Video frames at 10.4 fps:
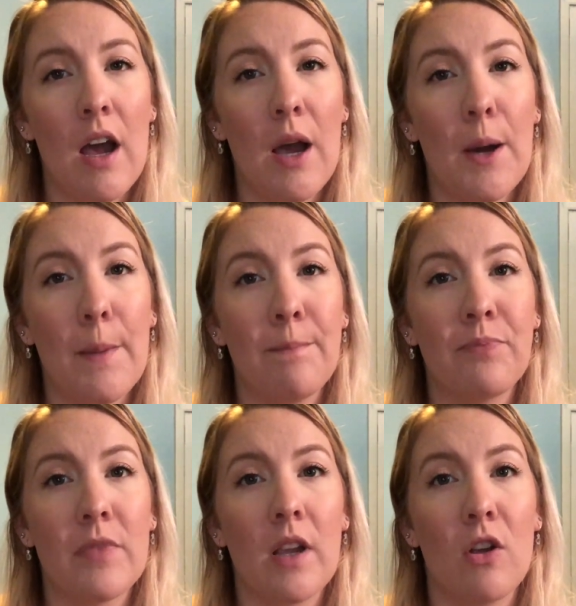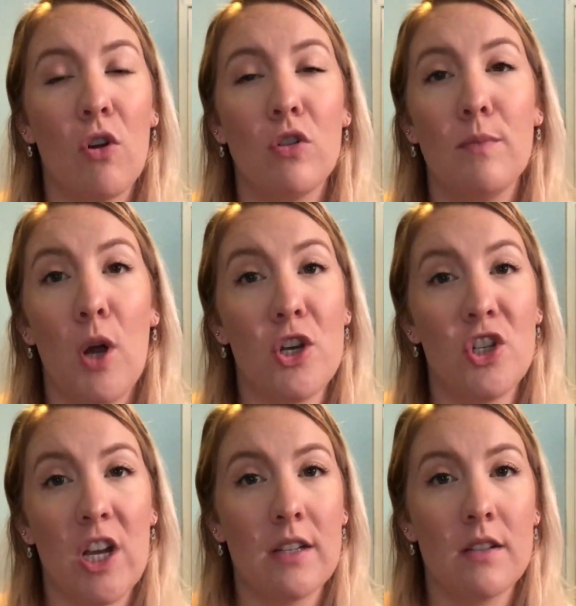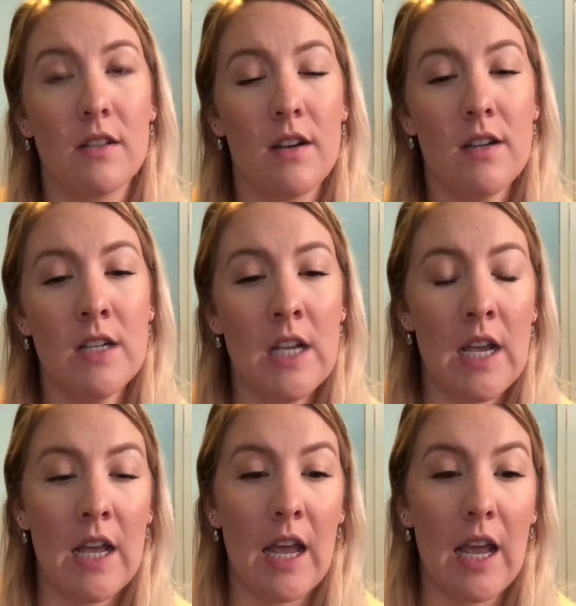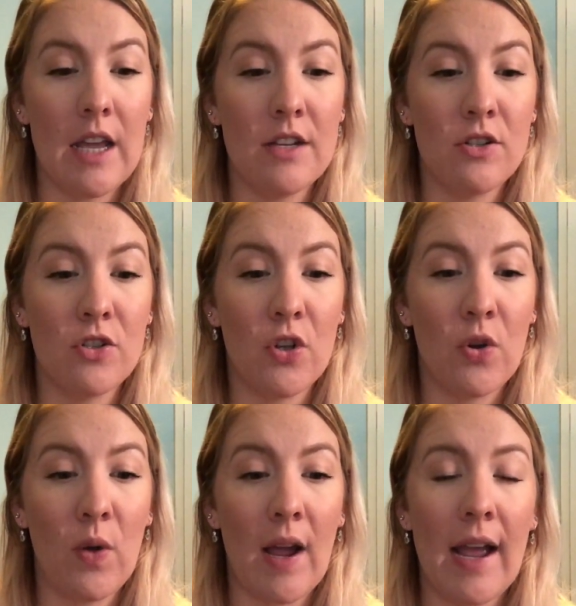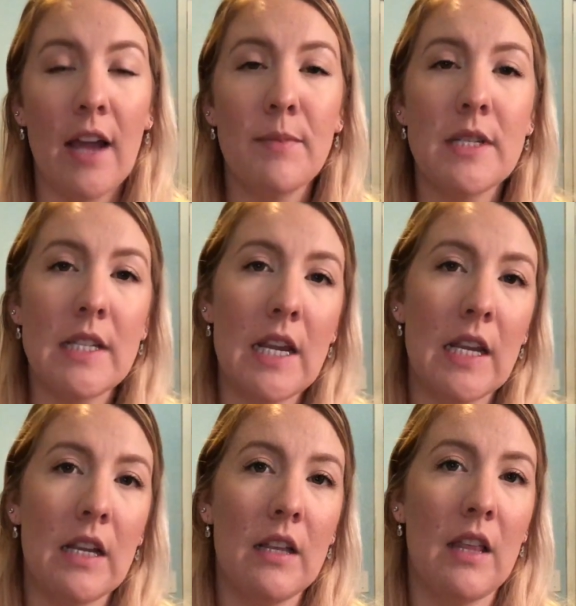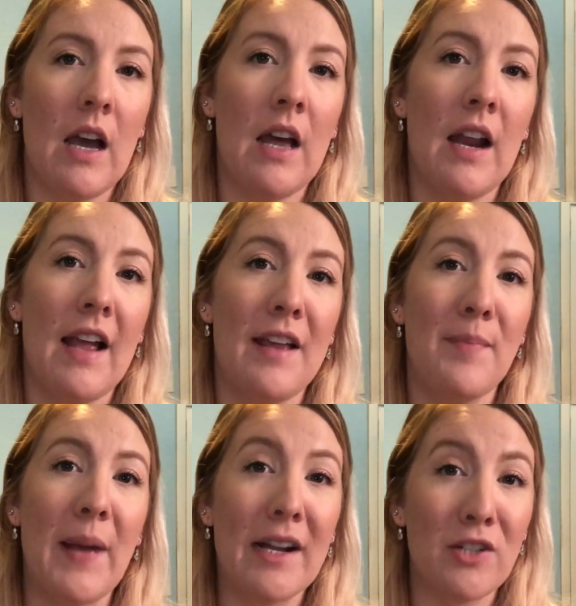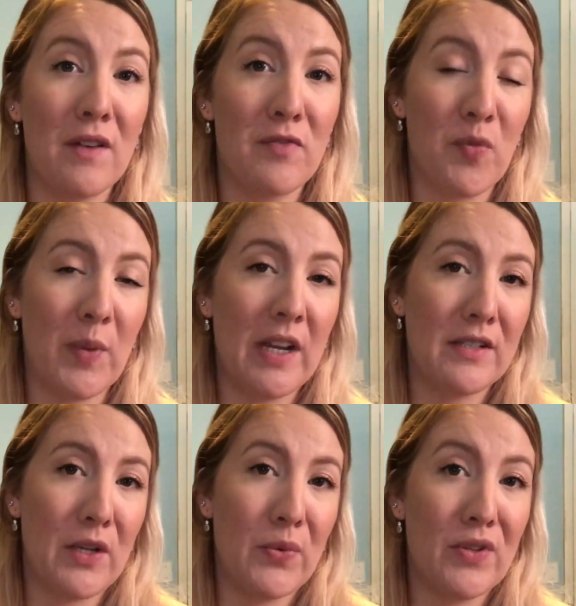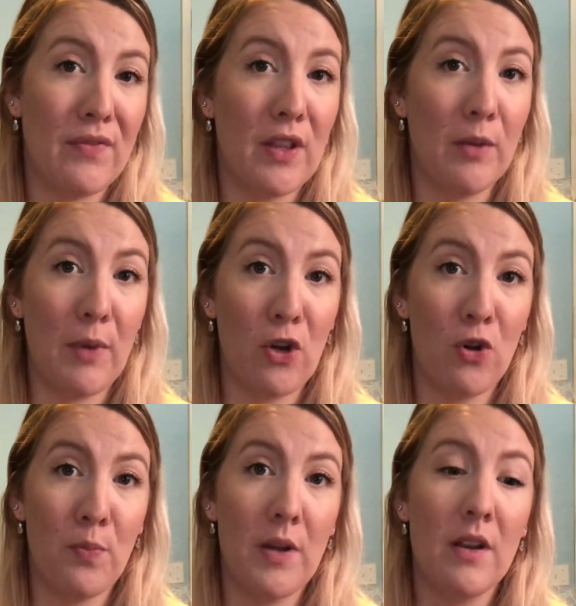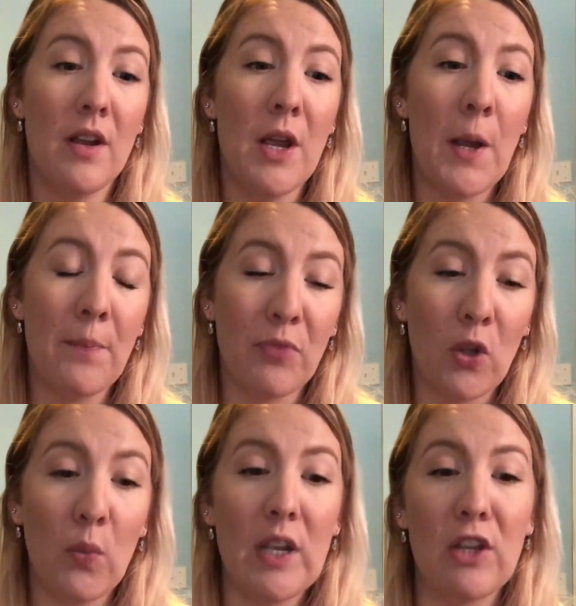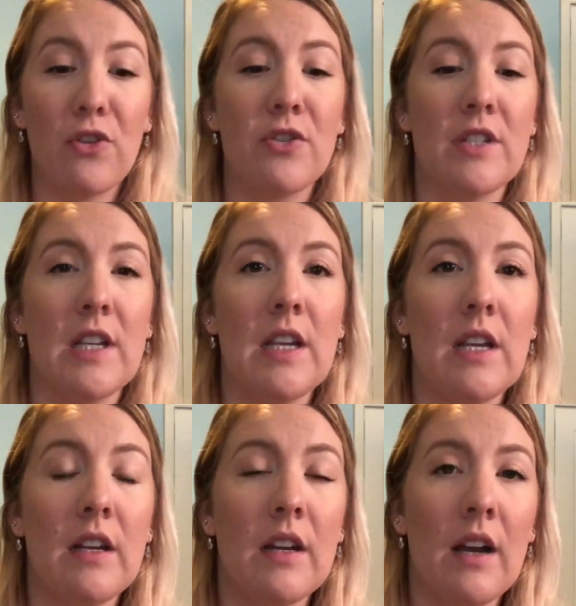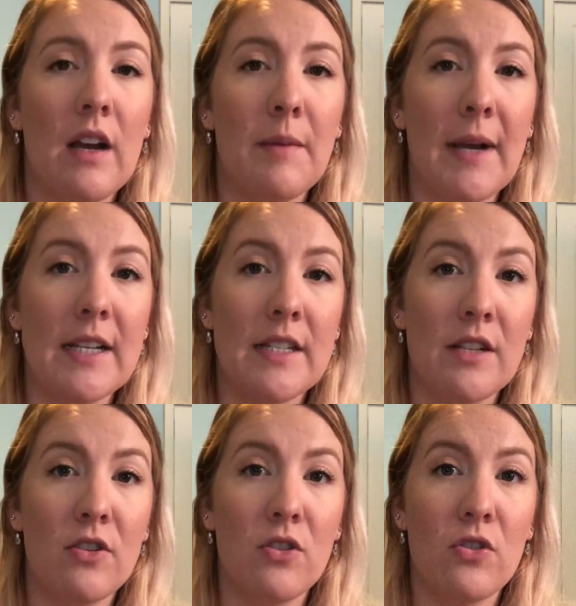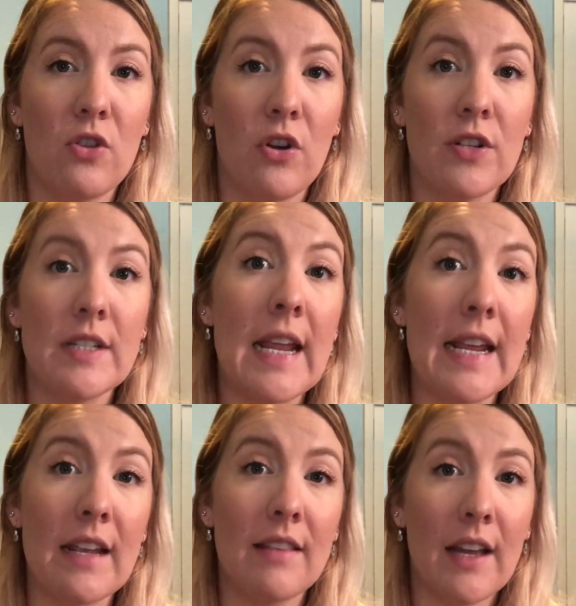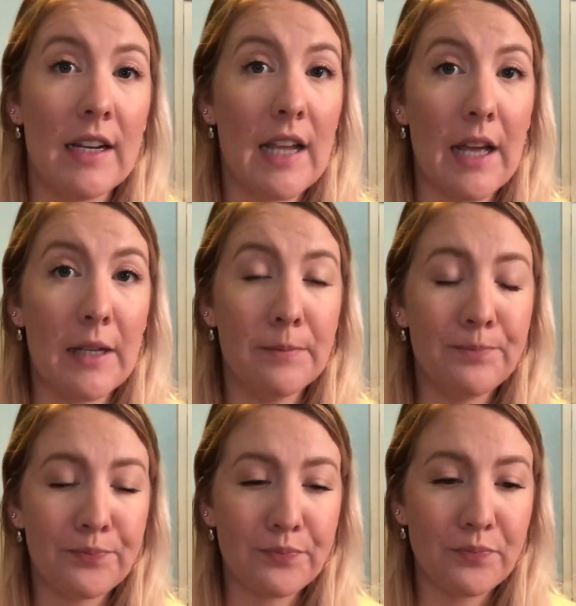called Bongesta. And so I had been taking that. I had backed off of it because I was feeling better, but week 13, I did start taking that again